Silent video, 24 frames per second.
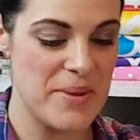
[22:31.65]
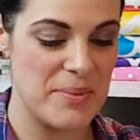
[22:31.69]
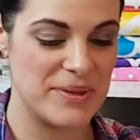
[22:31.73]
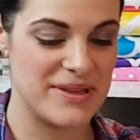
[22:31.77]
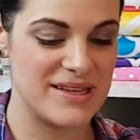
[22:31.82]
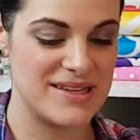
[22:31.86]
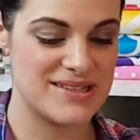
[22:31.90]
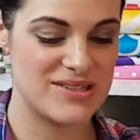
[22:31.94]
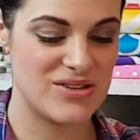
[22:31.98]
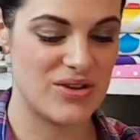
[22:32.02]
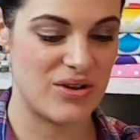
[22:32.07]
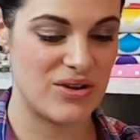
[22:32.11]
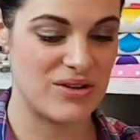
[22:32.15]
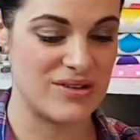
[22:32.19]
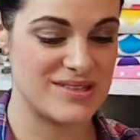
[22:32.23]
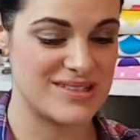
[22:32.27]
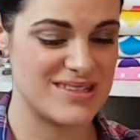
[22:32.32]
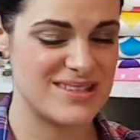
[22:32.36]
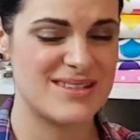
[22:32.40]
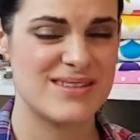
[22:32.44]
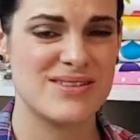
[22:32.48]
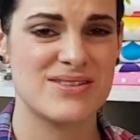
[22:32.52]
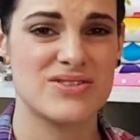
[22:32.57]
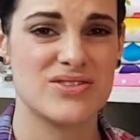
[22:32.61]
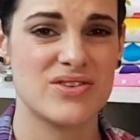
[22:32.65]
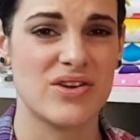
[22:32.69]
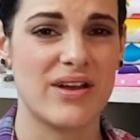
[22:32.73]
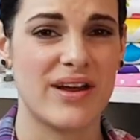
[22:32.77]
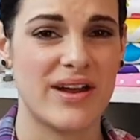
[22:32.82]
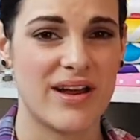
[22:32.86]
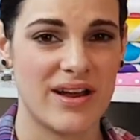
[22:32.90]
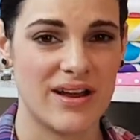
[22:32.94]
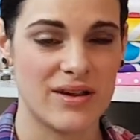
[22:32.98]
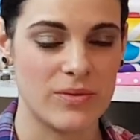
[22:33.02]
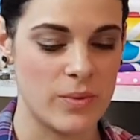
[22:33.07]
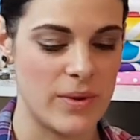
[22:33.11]
This is so
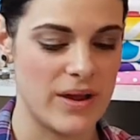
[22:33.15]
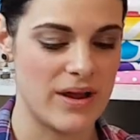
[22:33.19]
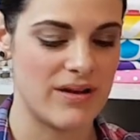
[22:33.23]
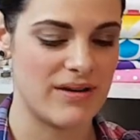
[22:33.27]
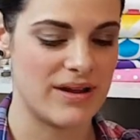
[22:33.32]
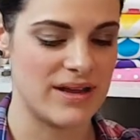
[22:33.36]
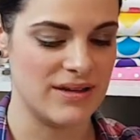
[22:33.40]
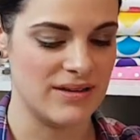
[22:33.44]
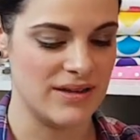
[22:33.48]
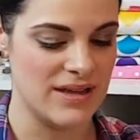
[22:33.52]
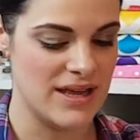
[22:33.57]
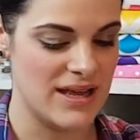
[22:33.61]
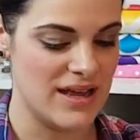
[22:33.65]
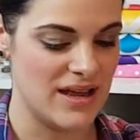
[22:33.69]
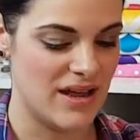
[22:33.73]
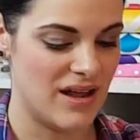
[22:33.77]
hard wearing.